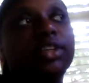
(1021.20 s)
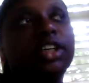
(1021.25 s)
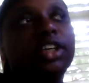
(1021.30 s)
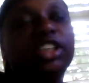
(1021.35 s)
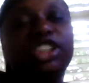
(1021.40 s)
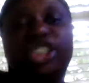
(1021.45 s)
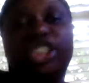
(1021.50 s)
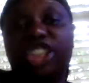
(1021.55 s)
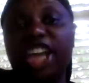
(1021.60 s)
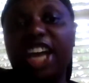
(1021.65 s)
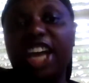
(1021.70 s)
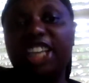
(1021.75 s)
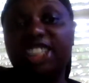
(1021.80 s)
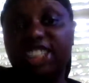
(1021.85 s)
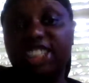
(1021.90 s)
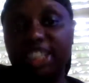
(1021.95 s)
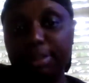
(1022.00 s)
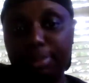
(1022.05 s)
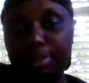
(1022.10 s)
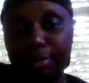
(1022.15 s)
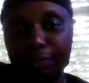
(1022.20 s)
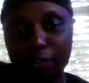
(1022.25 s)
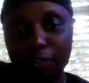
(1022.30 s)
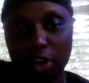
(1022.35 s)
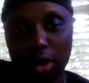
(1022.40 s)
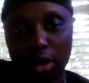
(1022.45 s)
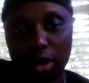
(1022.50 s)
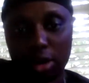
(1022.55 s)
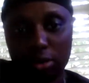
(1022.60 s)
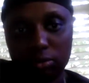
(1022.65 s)
she had a slip and
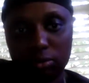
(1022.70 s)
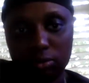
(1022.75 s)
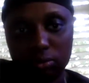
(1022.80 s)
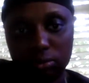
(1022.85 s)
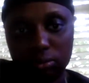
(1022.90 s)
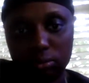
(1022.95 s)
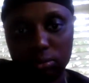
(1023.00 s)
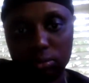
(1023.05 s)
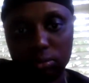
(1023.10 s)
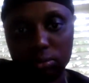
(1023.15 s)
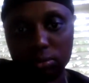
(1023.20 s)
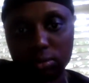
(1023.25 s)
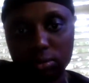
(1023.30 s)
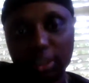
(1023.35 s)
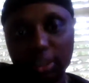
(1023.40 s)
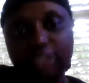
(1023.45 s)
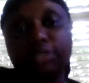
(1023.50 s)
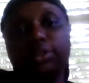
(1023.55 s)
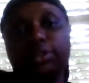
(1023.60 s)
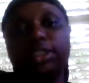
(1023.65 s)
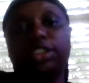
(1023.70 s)
fall. That's what they